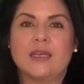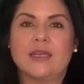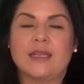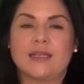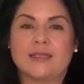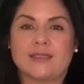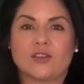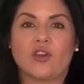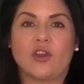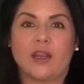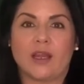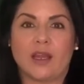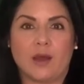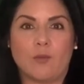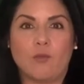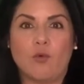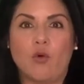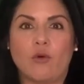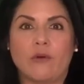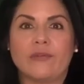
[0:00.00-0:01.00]
that's going to
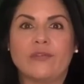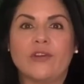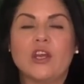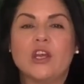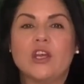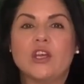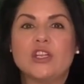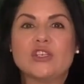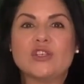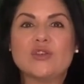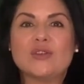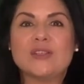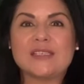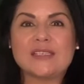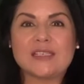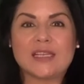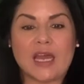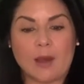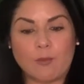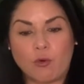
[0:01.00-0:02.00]
come off to
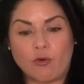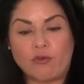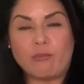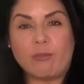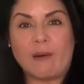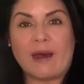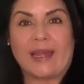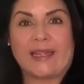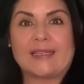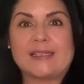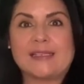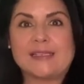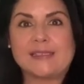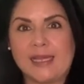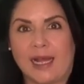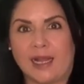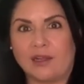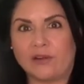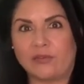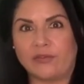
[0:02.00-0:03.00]
come off by
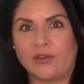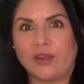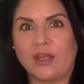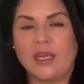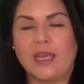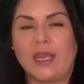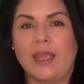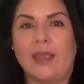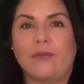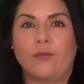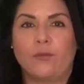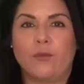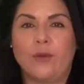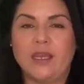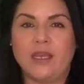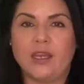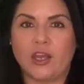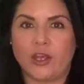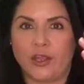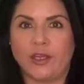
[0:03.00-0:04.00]
itself. If
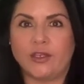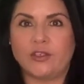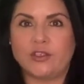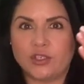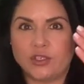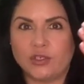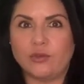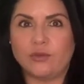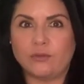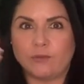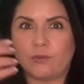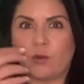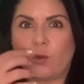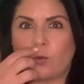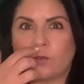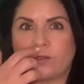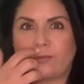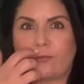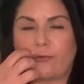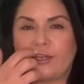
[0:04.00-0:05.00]
we're going to
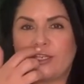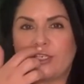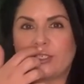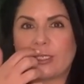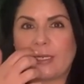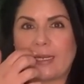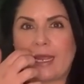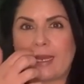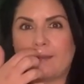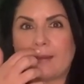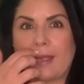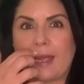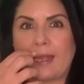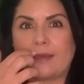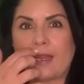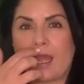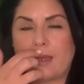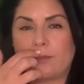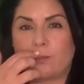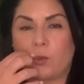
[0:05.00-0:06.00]
cause friction
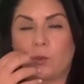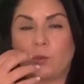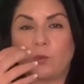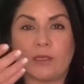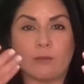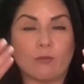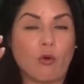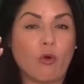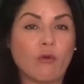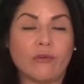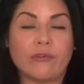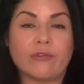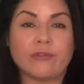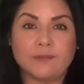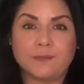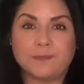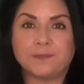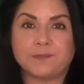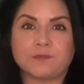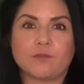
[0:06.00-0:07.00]
and pull them off
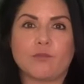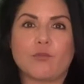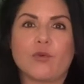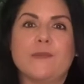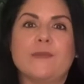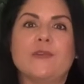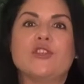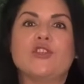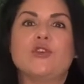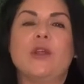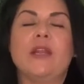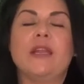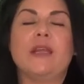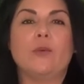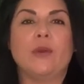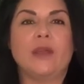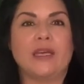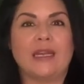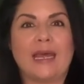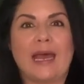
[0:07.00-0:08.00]
prematurely,
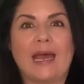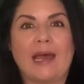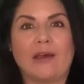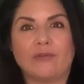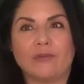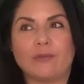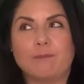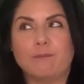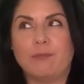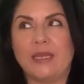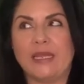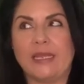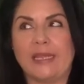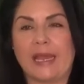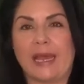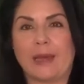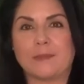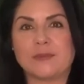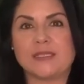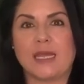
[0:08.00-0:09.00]
we're going to have big
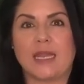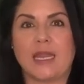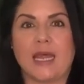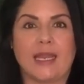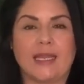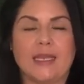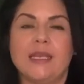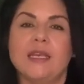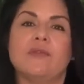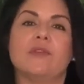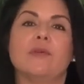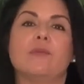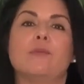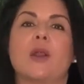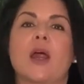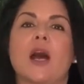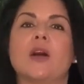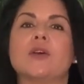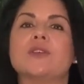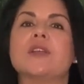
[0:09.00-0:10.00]
gaps and uneven
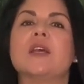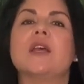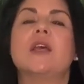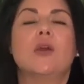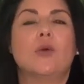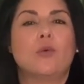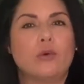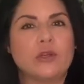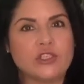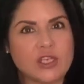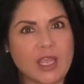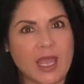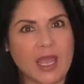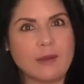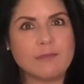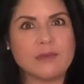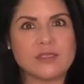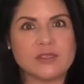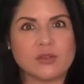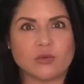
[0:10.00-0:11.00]
brows, which
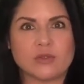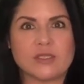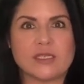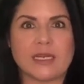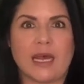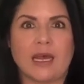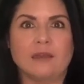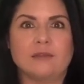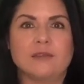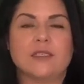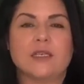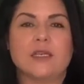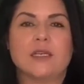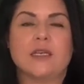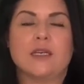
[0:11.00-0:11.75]
can be sorted out.